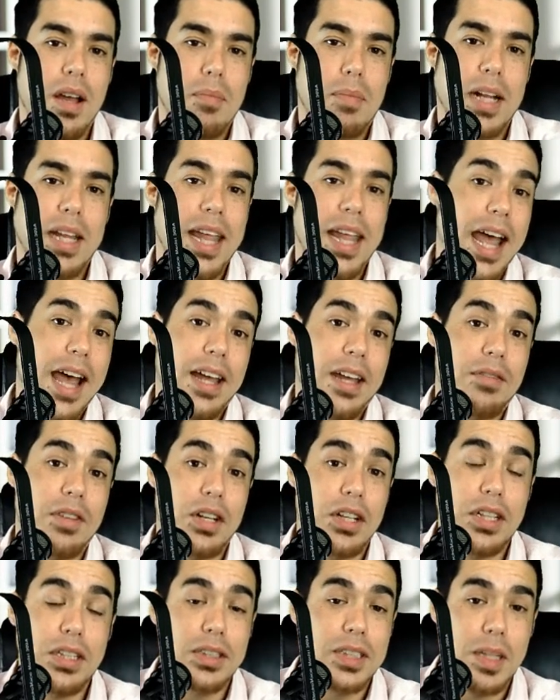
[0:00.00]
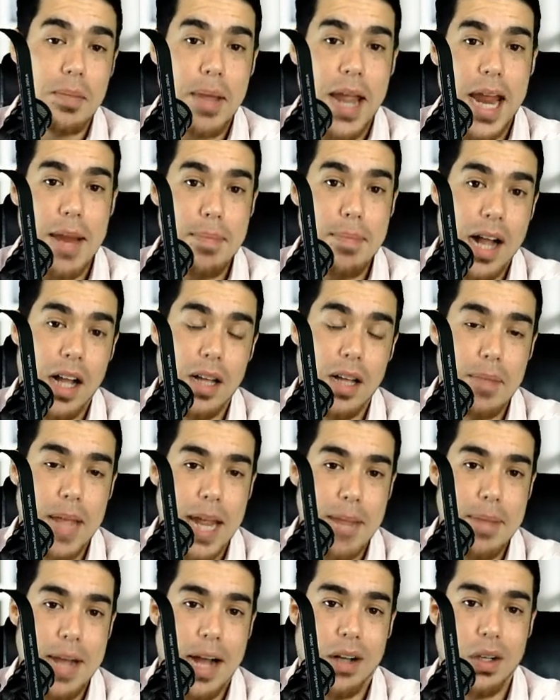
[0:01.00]
But yeah, if you're using PayPal and
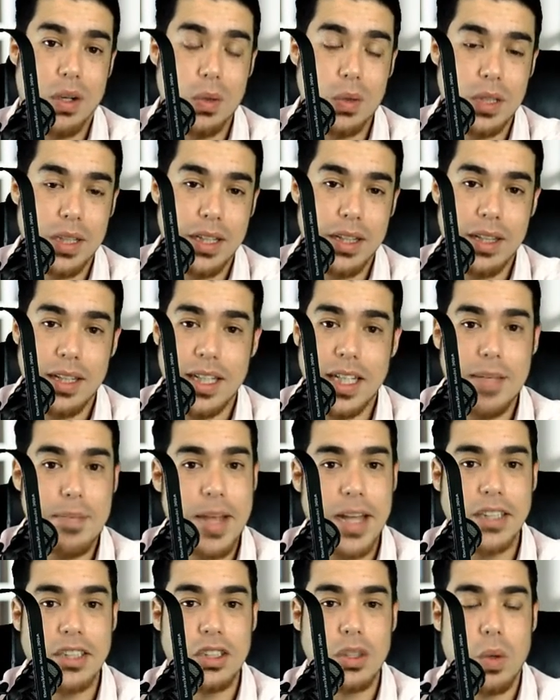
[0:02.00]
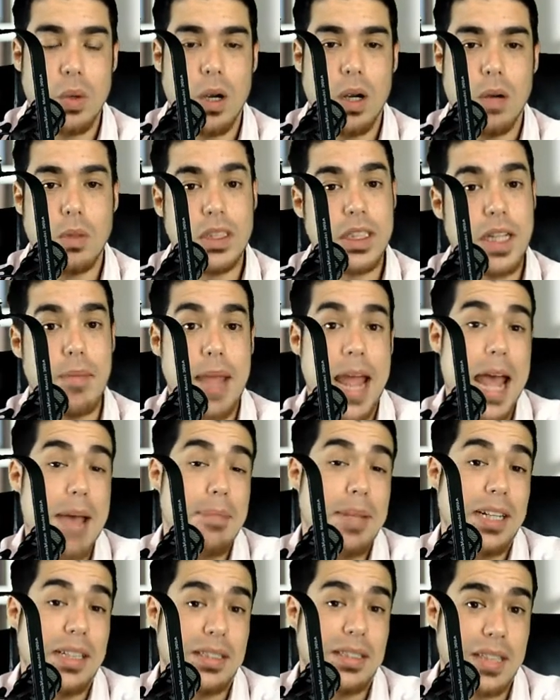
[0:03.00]
PayPal only, the eBay store, which I'm
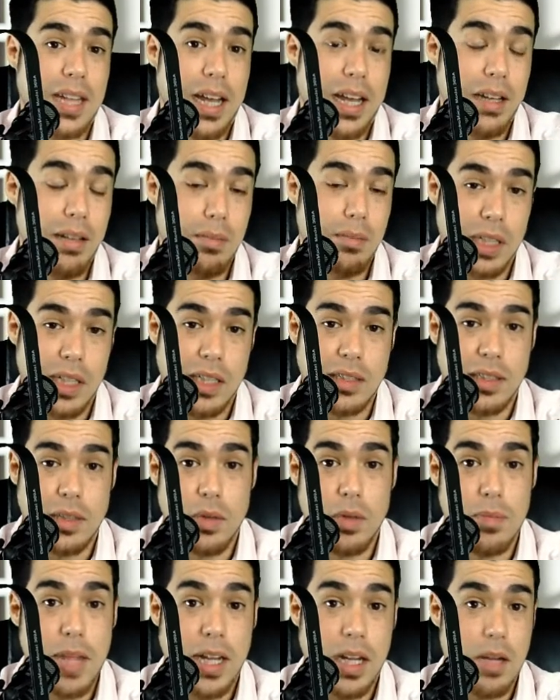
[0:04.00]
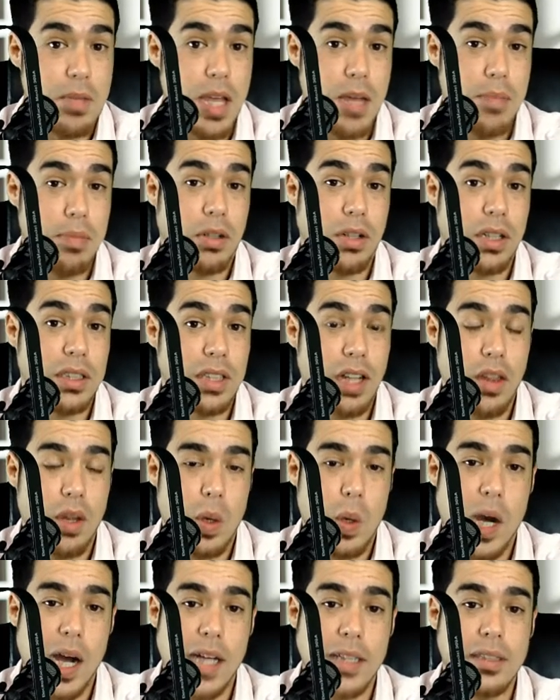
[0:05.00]
happy to say, because it would make them hypocrites
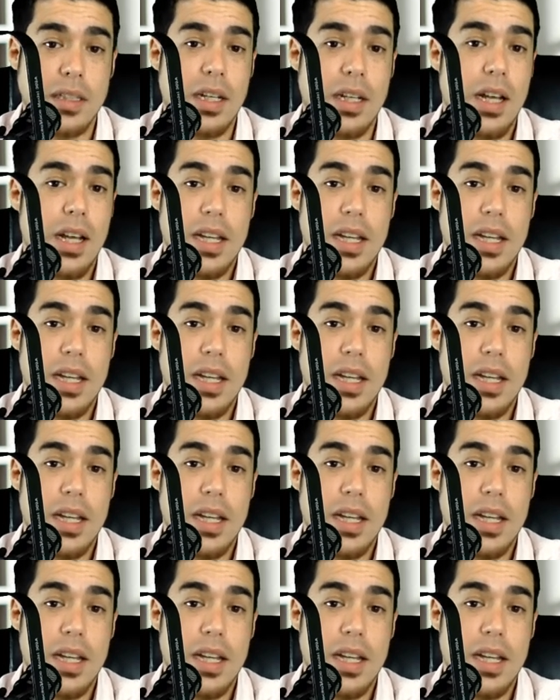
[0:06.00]
otherwise,